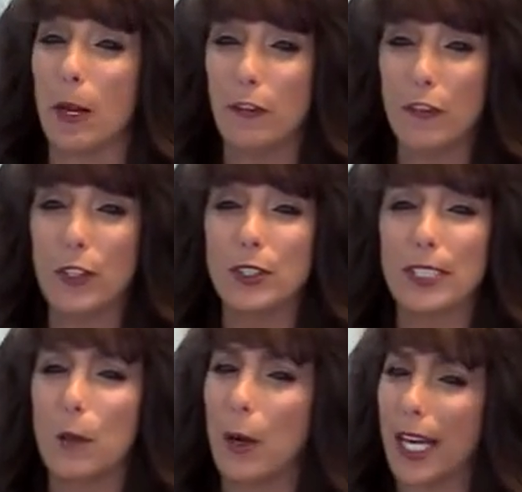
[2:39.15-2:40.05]
But
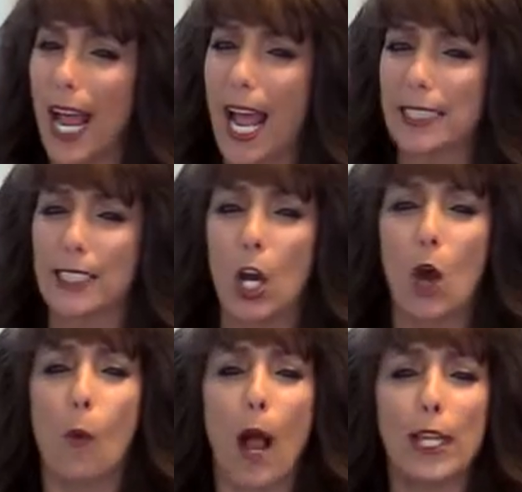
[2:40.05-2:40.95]
first, I want to ask
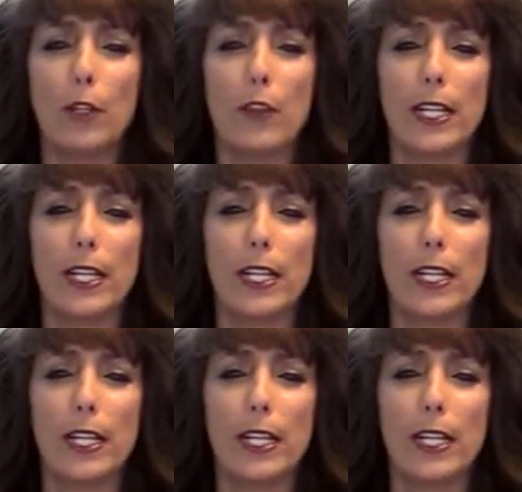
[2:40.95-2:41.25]
why you